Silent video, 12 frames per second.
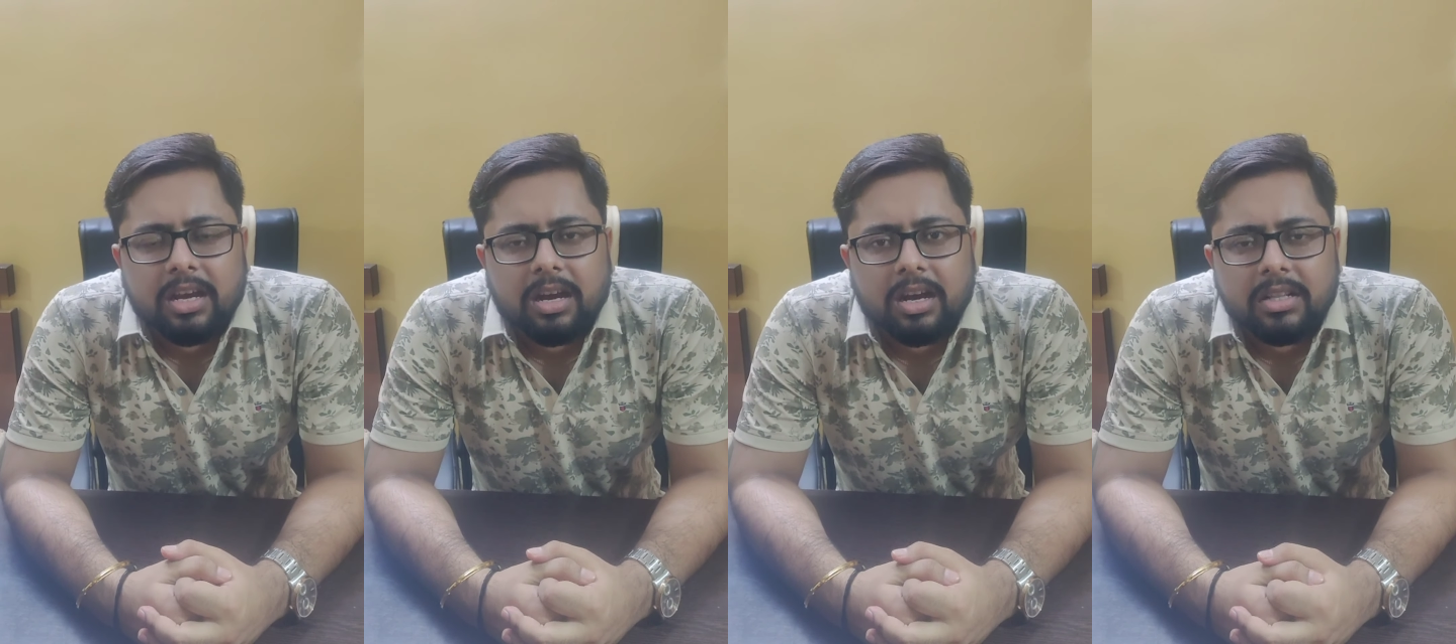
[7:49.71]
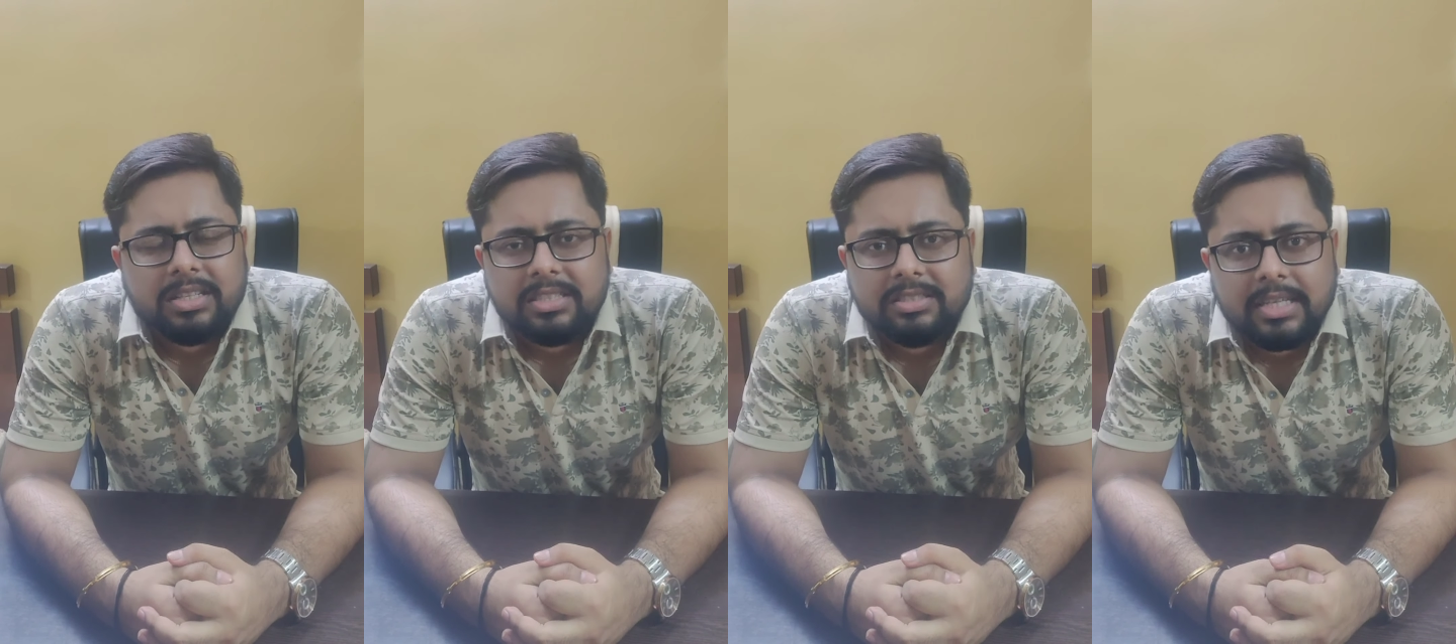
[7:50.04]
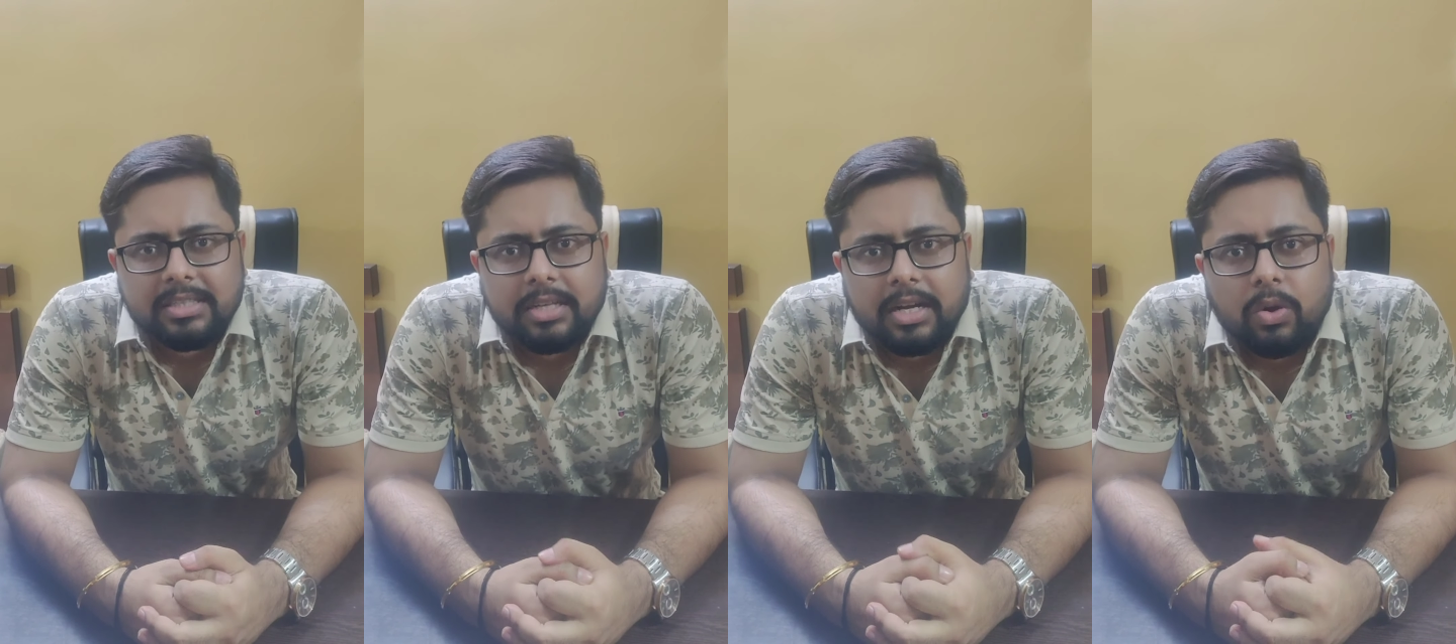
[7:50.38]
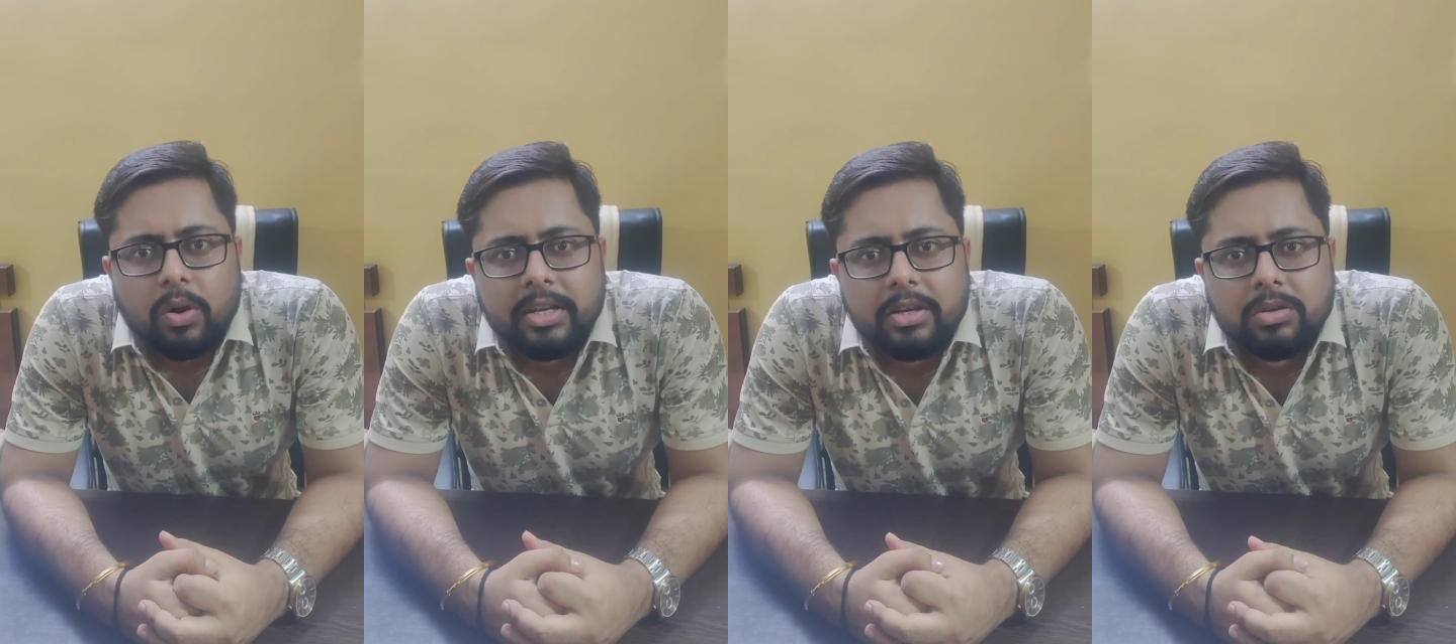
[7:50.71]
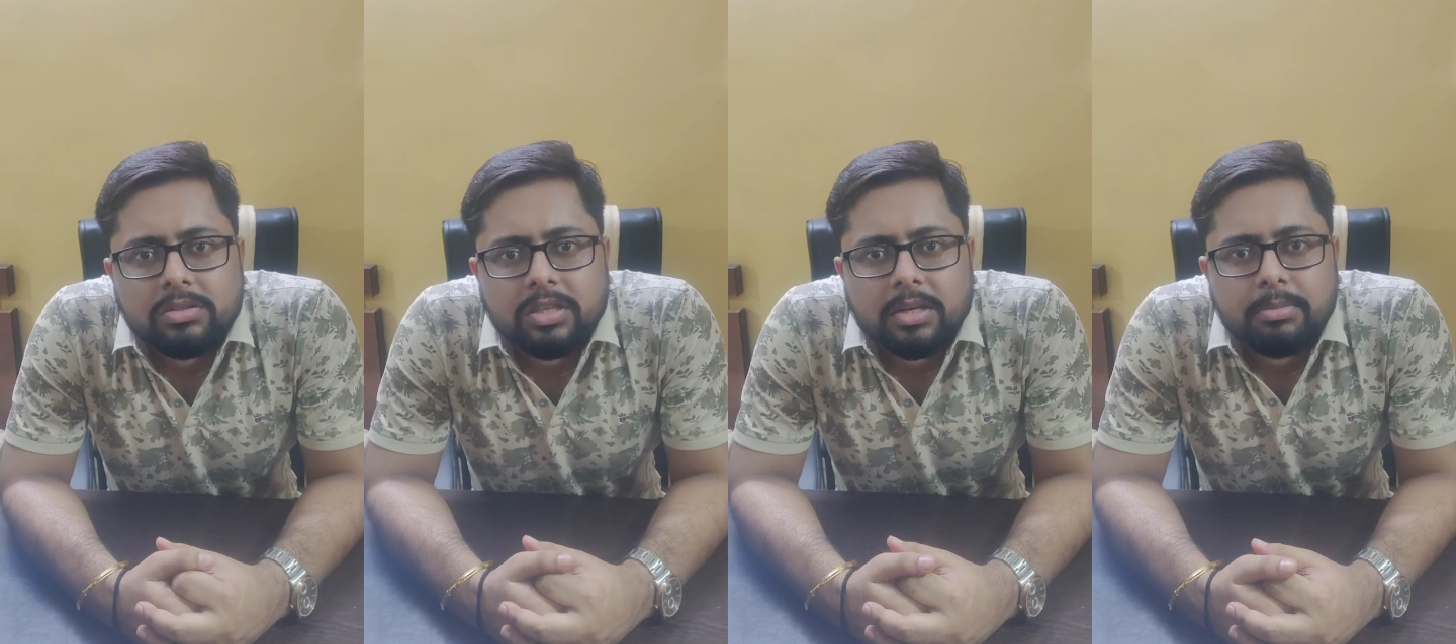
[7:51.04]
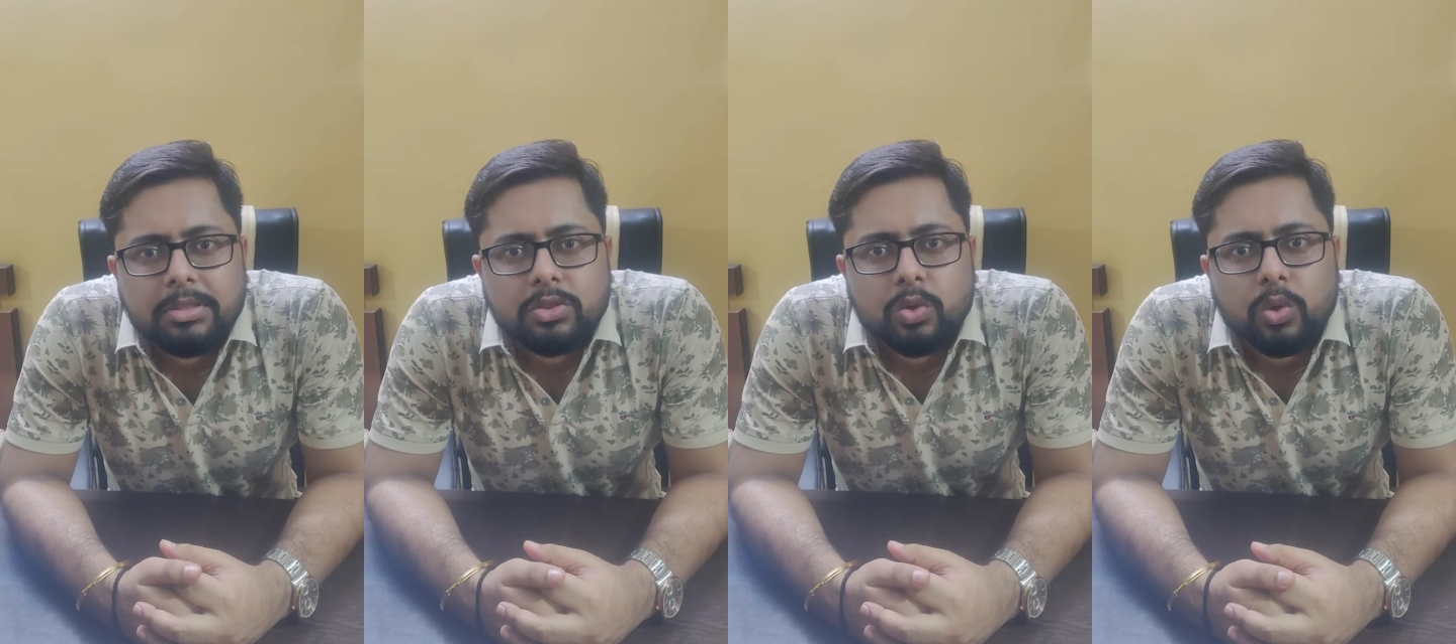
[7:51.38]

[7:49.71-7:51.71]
uh, these things are not in your syllabus.